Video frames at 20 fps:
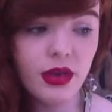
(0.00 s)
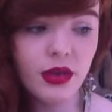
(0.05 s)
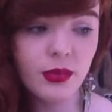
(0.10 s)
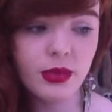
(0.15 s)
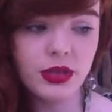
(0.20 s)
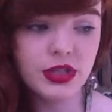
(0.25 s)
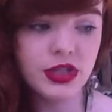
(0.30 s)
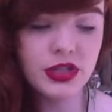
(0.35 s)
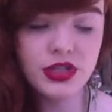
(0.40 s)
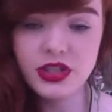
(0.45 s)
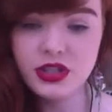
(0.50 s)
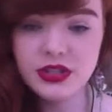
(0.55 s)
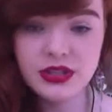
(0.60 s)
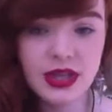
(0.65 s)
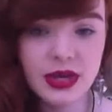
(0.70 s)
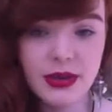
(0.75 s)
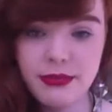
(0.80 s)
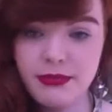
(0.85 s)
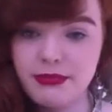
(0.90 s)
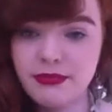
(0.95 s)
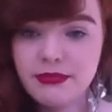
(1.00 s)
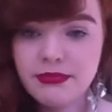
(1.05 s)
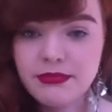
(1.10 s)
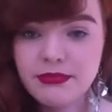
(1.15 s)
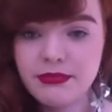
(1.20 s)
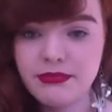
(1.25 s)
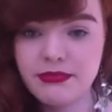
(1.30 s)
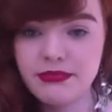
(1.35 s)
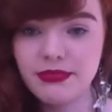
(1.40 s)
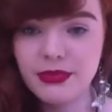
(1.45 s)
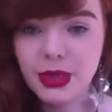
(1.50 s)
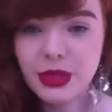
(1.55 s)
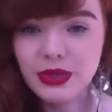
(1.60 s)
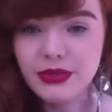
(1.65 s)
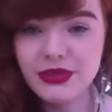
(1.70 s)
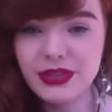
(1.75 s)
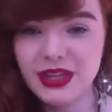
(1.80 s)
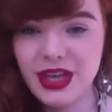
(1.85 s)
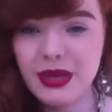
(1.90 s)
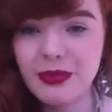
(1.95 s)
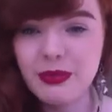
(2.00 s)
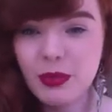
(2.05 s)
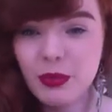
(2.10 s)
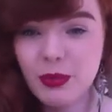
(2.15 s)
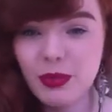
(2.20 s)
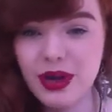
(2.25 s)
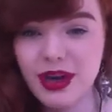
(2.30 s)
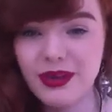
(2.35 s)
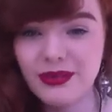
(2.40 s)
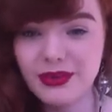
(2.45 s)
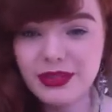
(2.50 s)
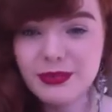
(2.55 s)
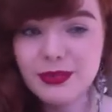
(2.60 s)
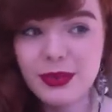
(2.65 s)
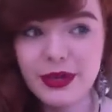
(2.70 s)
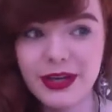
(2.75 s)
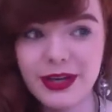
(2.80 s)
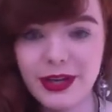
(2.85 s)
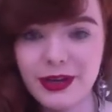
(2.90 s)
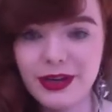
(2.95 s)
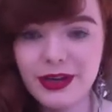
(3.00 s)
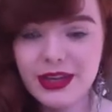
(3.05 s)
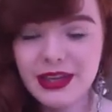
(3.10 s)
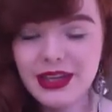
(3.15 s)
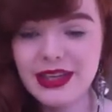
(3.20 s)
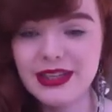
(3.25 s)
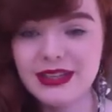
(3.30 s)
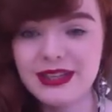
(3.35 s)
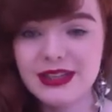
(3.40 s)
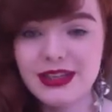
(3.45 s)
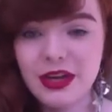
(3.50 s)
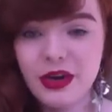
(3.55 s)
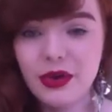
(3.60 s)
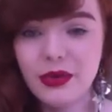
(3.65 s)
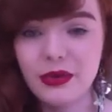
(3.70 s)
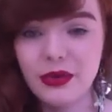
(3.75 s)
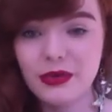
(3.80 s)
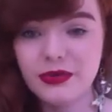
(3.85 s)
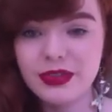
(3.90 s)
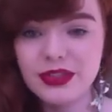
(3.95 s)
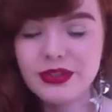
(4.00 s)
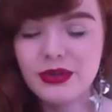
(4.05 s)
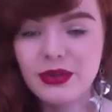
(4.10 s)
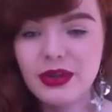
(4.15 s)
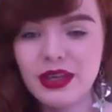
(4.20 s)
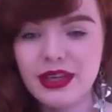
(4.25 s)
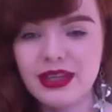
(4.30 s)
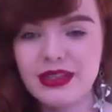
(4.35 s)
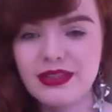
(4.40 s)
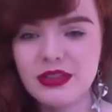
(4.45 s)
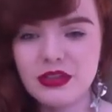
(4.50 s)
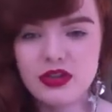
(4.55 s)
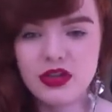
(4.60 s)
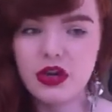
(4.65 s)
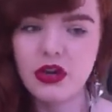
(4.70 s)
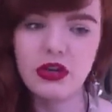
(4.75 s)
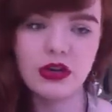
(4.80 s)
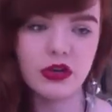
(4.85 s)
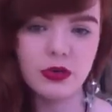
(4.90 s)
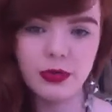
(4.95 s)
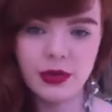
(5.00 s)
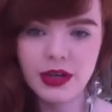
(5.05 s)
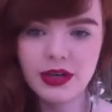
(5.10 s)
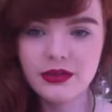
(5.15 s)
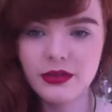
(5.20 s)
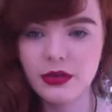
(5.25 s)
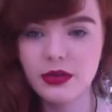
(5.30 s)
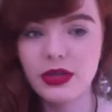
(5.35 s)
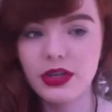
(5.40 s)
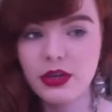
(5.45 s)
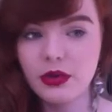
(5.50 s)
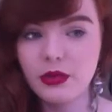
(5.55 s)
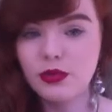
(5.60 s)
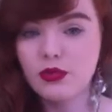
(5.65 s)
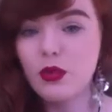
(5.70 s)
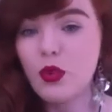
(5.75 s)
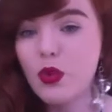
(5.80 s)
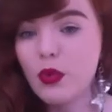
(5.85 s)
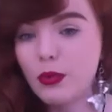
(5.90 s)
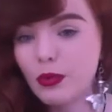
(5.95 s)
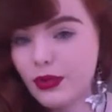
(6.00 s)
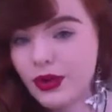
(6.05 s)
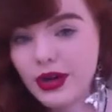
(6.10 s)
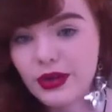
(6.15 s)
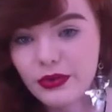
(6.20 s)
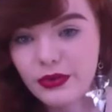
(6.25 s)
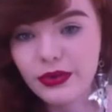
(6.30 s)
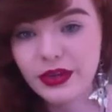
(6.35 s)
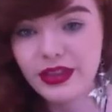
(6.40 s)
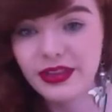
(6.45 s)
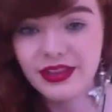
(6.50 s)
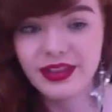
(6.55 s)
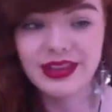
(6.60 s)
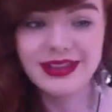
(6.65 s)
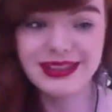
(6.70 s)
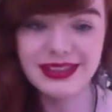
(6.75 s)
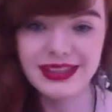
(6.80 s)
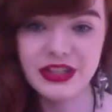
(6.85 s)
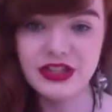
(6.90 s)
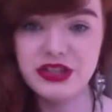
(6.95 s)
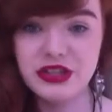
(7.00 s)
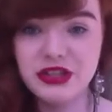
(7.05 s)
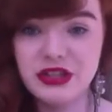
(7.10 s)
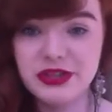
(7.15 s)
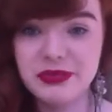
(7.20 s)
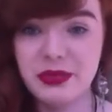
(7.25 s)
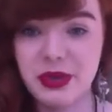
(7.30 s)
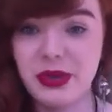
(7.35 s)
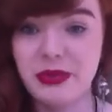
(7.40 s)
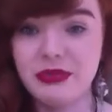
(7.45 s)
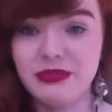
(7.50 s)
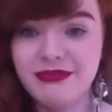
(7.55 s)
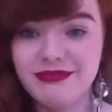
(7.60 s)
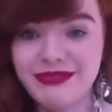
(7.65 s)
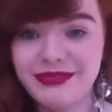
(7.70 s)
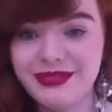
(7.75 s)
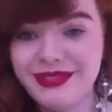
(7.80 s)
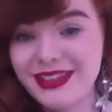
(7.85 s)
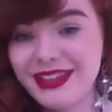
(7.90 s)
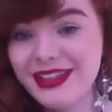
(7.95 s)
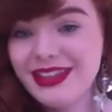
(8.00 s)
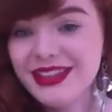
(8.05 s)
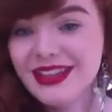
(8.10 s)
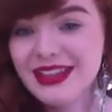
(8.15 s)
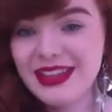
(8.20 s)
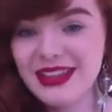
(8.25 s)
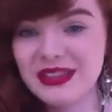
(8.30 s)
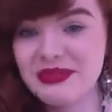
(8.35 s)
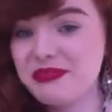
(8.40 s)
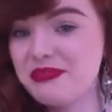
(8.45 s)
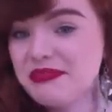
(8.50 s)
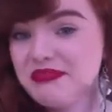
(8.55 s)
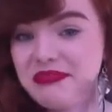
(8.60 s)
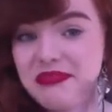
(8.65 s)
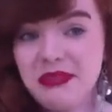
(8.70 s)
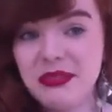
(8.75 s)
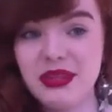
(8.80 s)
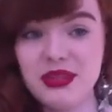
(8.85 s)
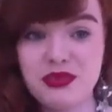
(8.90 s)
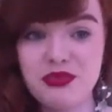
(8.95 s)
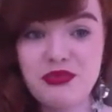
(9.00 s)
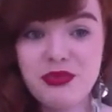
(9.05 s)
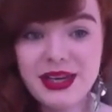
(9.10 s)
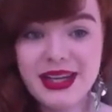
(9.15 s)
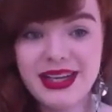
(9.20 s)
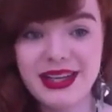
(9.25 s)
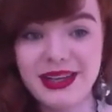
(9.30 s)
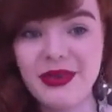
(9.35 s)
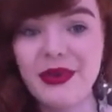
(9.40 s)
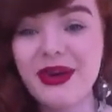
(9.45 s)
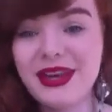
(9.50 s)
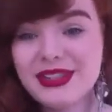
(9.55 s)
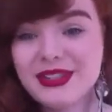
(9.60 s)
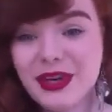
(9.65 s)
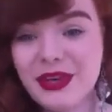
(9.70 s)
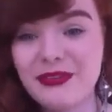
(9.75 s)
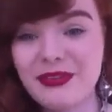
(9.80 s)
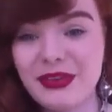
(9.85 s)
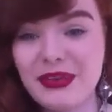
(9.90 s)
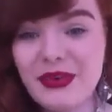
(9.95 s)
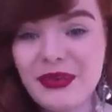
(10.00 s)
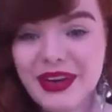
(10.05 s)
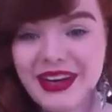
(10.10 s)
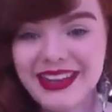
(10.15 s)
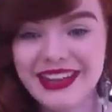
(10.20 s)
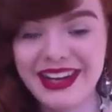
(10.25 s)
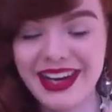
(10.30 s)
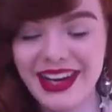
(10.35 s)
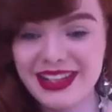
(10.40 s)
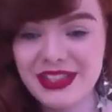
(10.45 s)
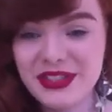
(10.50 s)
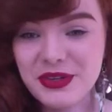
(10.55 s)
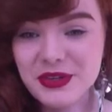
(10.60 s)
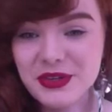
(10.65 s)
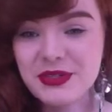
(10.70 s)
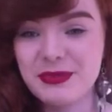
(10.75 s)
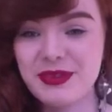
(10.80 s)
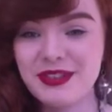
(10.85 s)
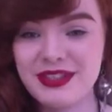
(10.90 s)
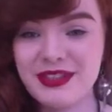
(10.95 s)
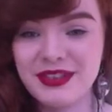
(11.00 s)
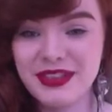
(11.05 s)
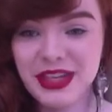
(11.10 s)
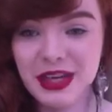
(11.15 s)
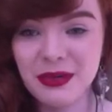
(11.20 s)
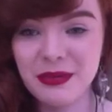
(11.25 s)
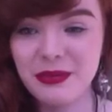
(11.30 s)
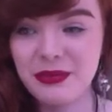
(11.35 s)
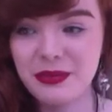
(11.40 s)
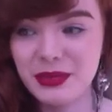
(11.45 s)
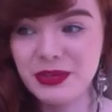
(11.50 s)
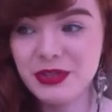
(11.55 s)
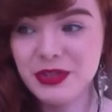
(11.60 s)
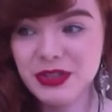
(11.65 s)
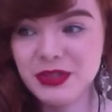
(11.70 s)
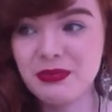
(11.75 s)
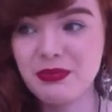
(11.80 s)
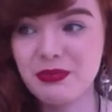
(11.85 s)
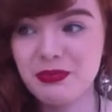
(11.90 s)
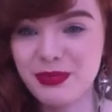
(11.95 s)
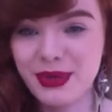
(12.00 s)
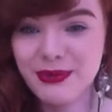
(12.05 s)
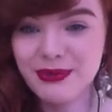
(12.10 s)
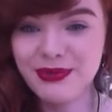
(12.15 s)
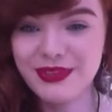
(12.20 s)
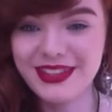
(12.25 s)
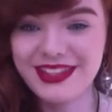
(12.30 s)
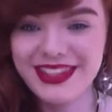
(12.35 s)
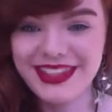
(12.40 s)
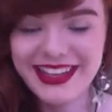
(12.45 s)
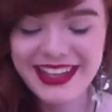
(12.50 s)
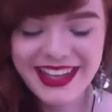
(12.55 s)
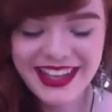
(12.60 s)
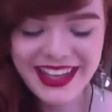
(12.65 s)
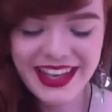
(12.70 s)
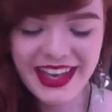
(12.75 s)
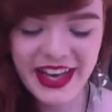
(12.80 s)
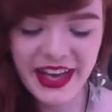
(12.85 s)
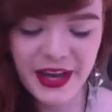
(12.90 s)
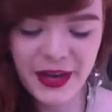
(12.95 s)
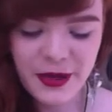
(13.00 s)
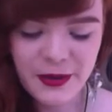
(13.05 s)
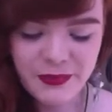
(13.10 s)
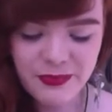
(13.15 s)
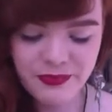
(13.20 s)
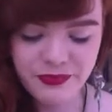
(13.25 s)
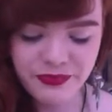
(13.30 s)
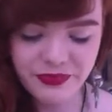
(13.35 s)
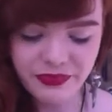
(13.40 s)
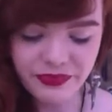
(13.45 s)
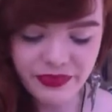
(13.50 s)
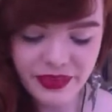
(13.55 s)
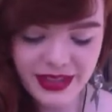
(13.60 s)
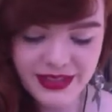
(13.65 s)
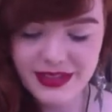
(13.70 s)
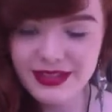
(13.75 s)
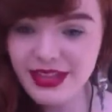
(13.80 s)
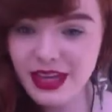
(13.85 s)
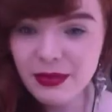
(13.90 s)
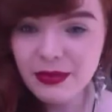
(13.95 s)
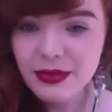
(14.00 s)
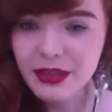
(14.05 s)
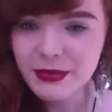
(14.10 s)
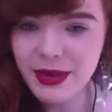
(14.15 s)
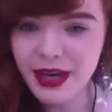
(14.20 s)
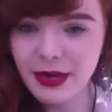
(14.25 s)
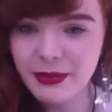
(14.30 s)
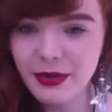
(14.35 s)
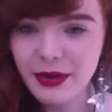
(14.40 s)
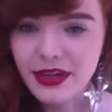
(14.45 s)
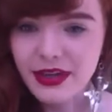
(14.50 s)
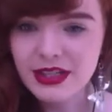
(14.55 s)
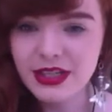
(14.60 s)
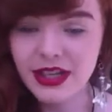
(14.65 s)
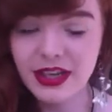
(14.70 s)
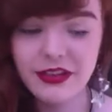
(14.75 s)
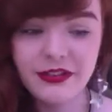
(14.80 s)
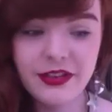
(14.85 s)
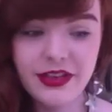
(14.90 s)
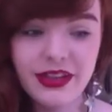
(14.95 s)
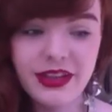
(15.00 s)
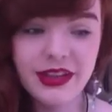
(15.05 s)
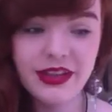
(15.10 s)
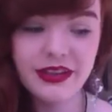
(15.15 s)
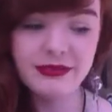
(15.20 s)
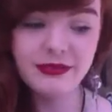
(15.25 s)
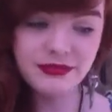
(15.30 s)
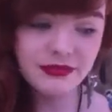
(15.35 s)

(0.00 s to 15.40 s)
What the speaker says: is just their kind of staple brown. It's pretty easy to get hold of. It's not like it's a charcoal brown or like a warm brown or anything. It's literally just brown. It's kind of annoying that it hasn't got a specific name, but just brown. It's the same with the Mag Pro actually. I find that